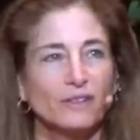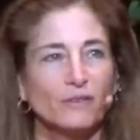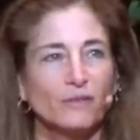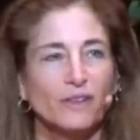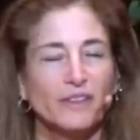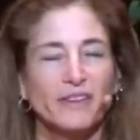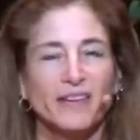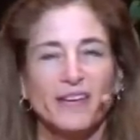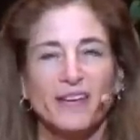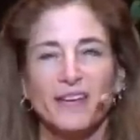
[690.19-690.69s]

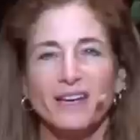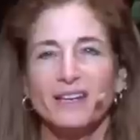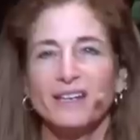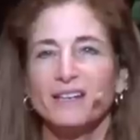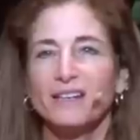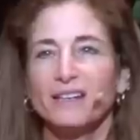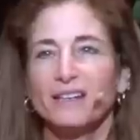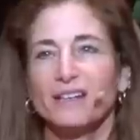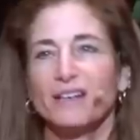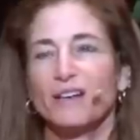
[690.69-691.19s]
with
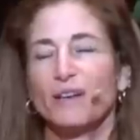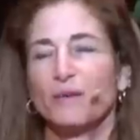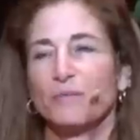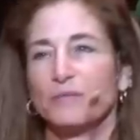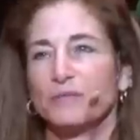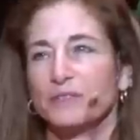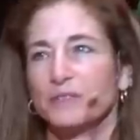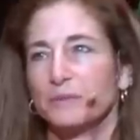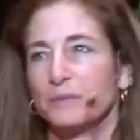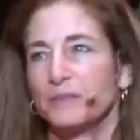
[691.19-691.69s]
any
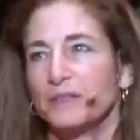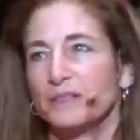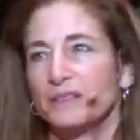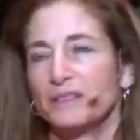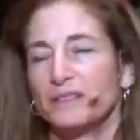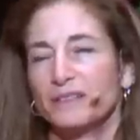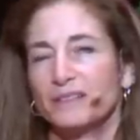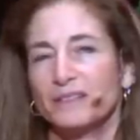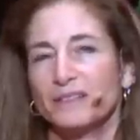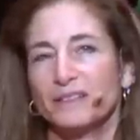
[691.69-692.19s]

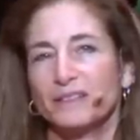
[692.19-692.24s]
accomplishment,